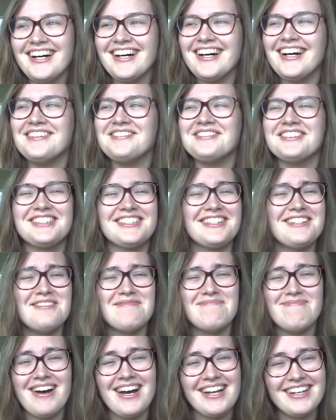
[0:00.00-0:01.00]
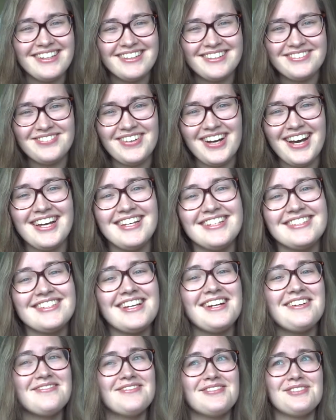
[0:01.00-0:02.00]
I'm so bad at advice,
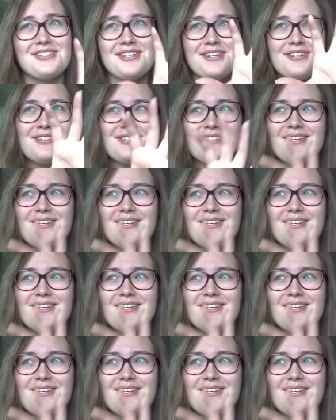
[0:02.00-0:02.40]
I'm so